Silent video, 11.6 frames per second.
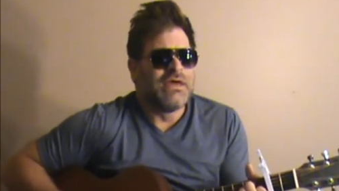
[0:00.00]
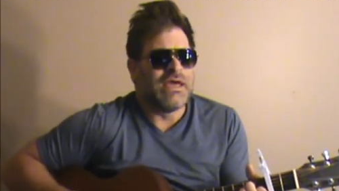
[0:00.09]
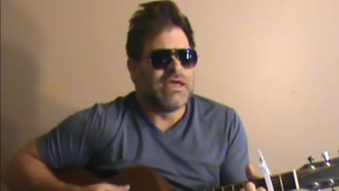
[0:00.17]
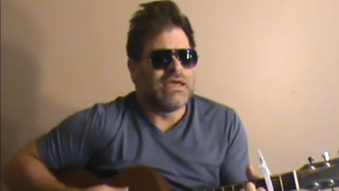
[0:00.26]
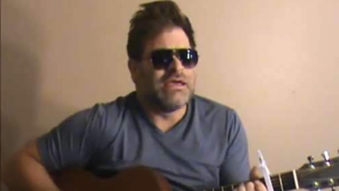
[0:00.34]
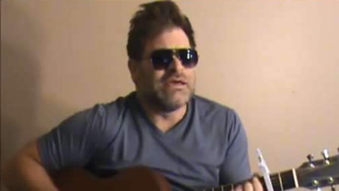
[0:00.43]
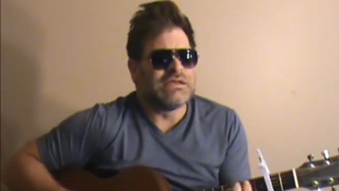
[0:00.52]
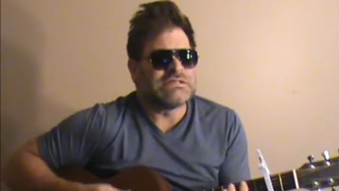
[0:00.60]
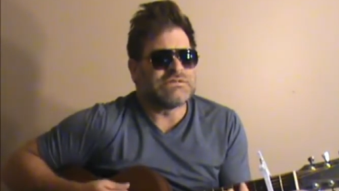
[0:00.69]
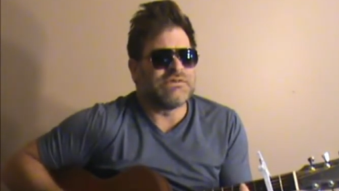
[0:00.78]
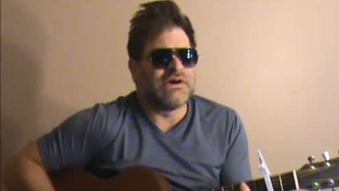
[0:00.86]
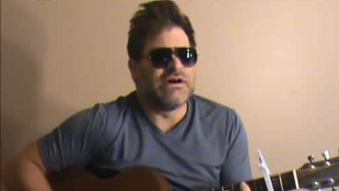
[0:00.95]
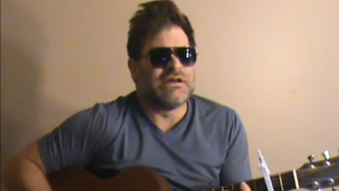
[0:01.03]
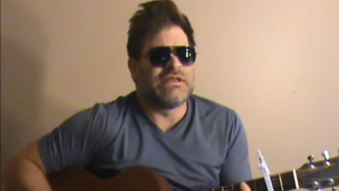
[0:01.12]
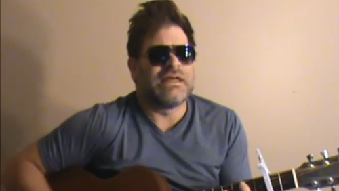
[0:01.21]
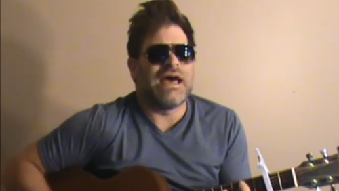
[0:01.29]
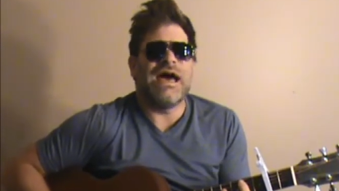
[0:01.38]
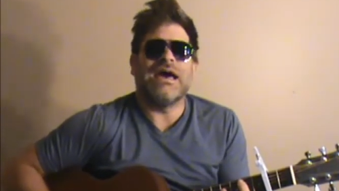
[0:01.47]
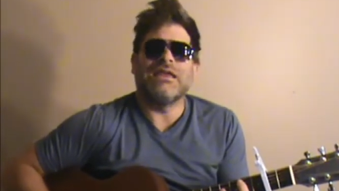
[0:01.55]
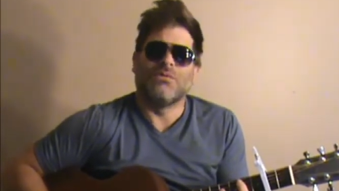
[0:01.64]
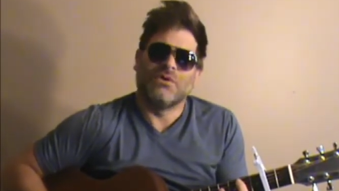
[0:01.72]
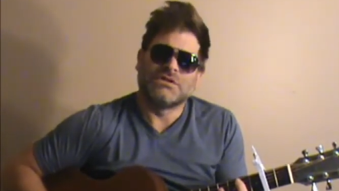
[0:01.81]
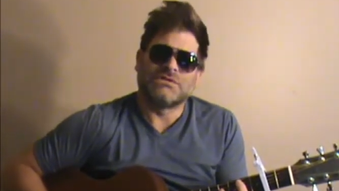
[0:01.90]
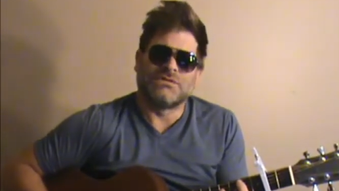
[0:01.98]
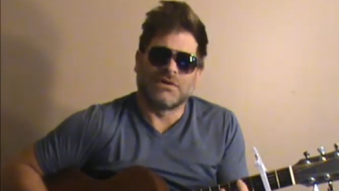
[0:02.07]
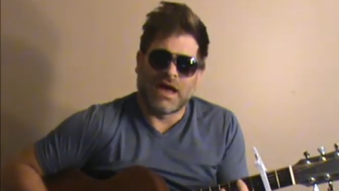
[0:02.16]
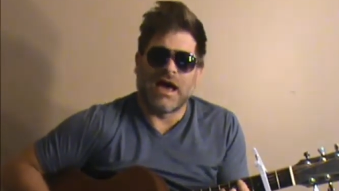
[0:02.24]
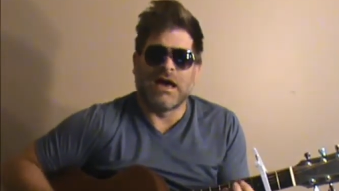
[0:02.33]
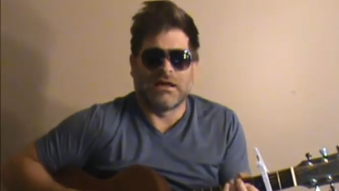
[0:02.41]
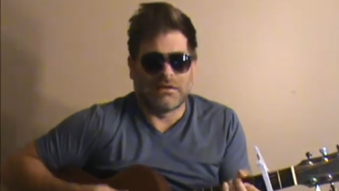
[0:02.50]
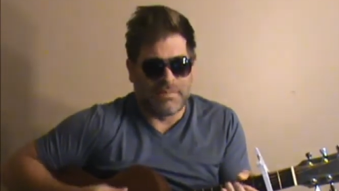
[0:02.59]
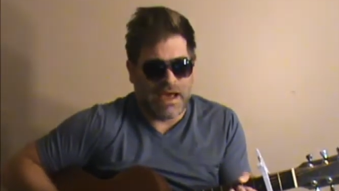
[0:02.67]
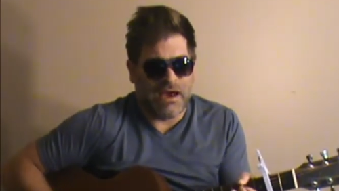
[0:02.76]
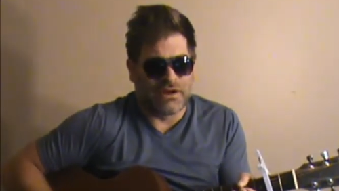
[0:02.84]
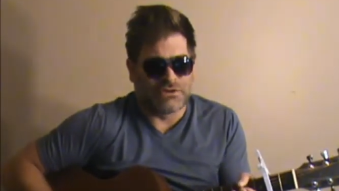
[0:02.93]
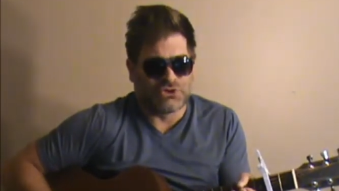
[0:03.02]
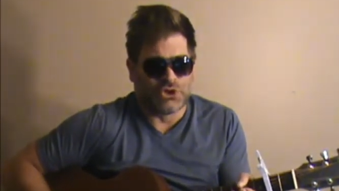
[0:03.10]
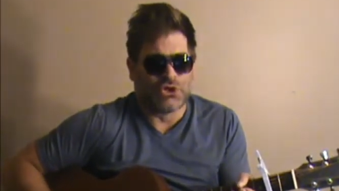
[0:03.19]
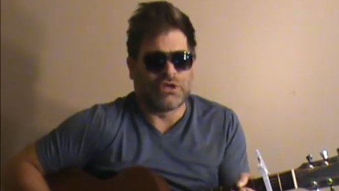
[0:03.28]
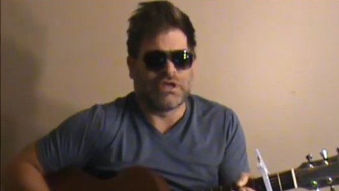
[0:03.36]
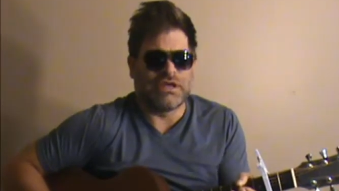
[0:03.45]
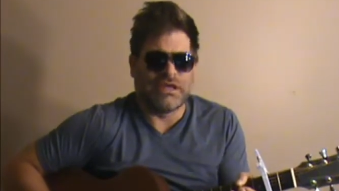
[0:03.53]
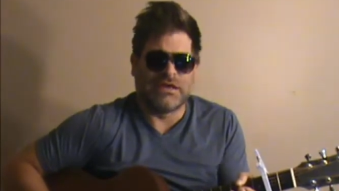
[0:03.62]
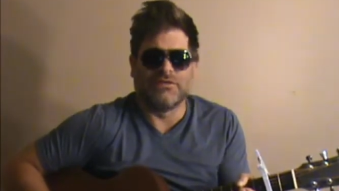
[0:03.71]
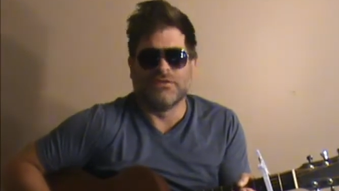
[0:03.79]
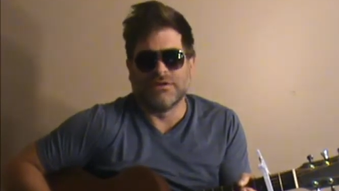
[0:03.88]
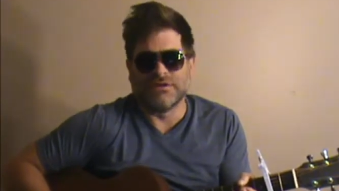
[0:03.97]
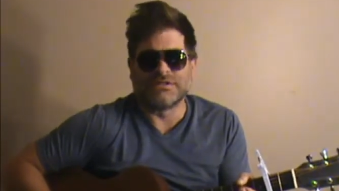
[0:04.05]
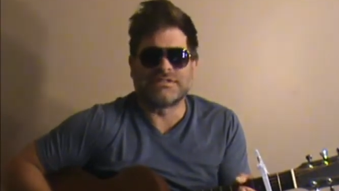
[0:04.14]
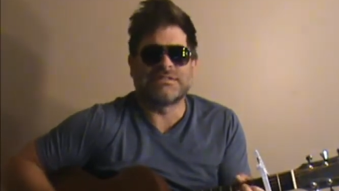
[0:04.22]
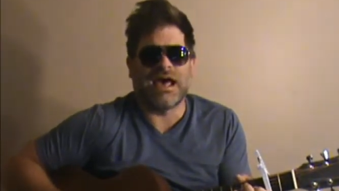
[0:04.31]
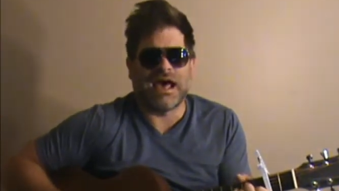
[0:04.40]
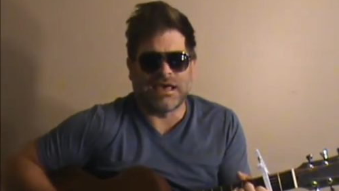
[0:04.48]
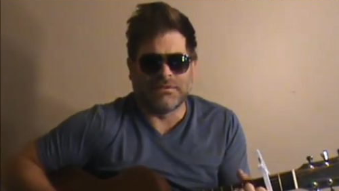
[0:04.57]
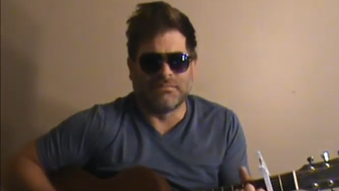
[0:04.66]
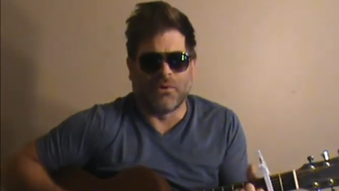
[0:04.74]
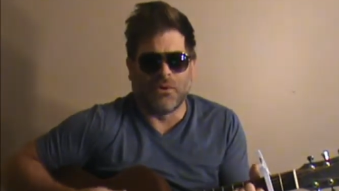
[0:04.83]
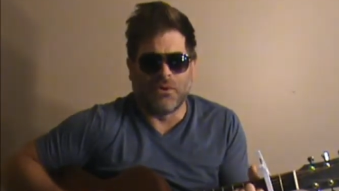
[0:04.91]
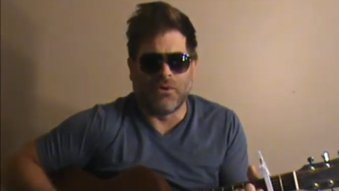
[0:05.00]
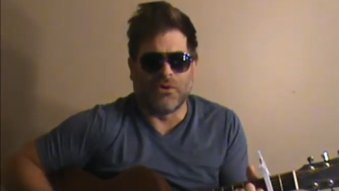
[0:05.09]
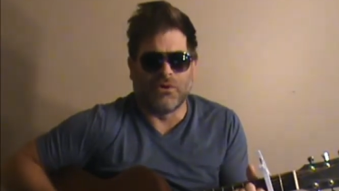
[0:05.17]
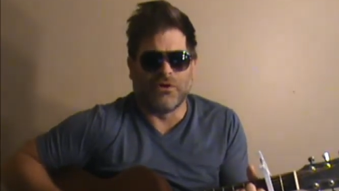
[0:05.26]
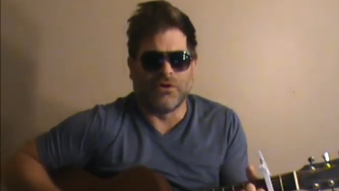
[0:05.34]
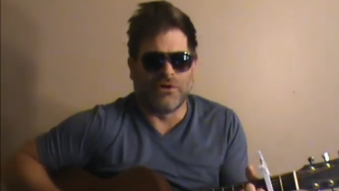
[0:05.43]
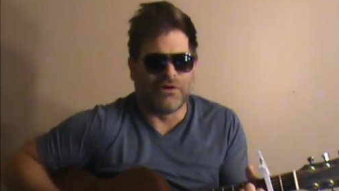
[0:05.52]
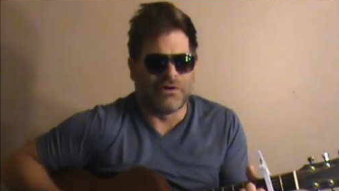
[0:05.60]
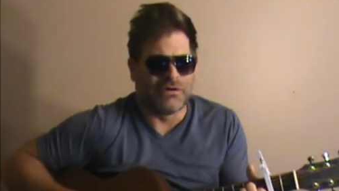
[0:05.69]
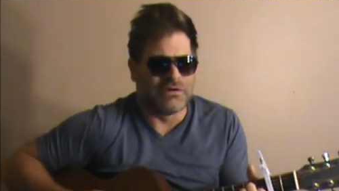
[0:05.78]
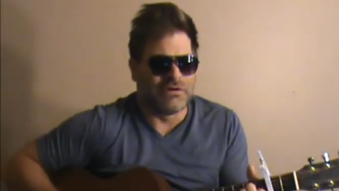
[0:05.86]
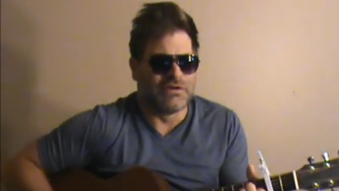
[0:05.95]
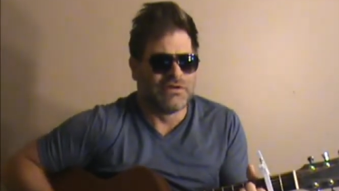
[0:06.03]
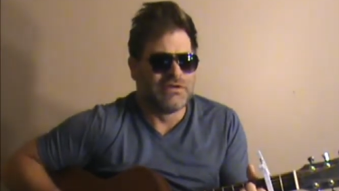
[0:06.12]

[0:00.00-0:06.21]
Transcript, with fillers: And it's funny that he once forgot about a turkey in the sideboard.